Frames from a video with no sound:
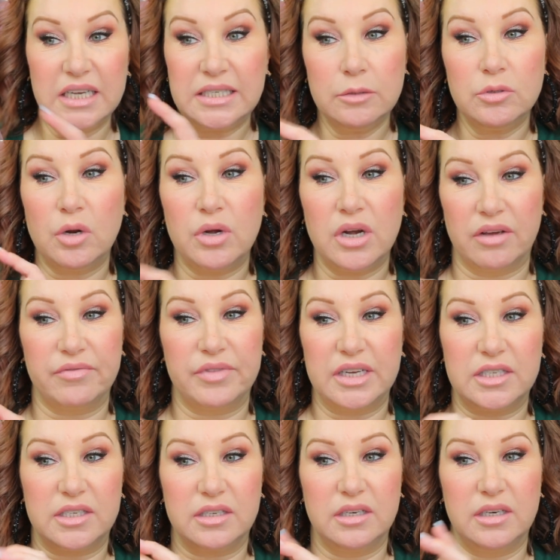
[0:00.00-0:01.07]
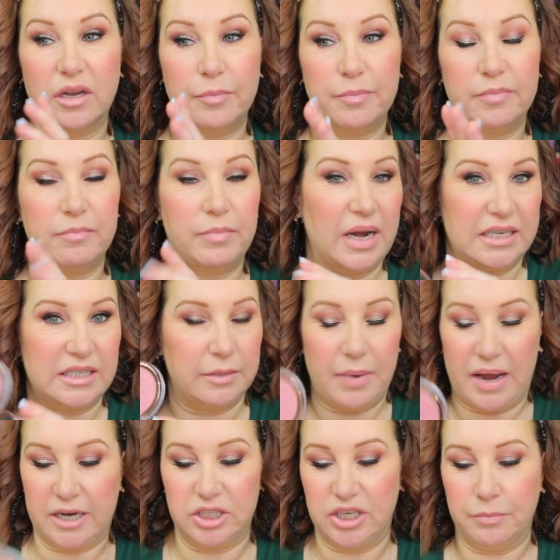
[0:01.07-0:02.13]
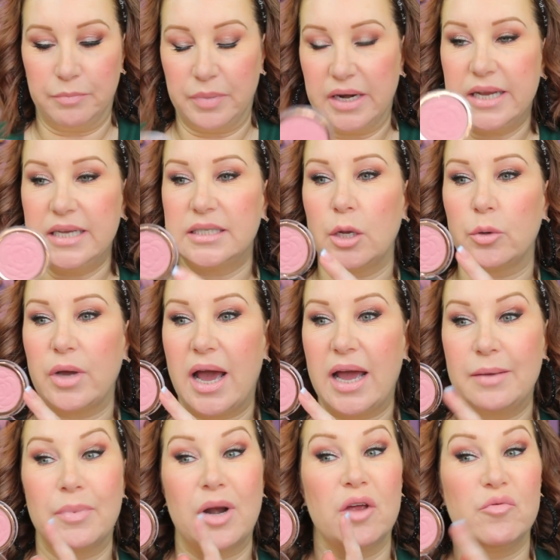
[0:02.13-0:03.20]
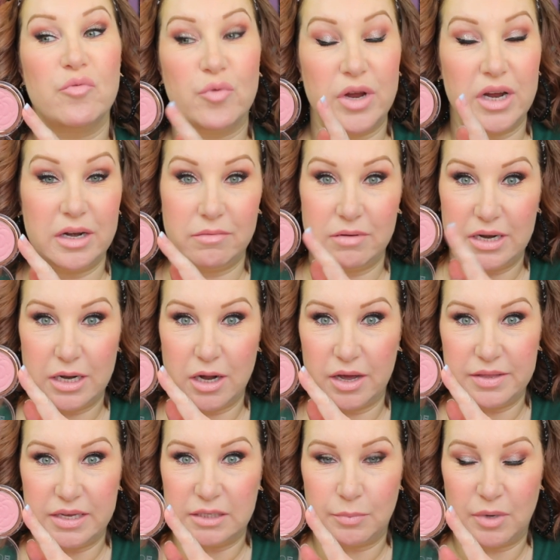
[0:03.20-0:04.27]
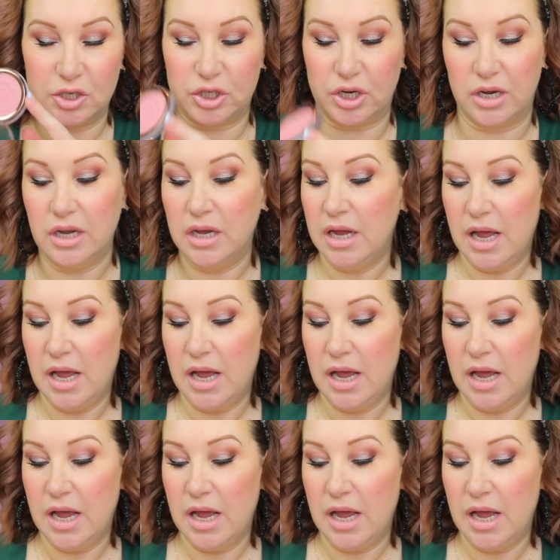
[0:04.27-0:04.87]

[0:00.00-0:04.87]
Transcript: I still don't love this, you know, plastic packaging, but it's okay. But I really like this blusher.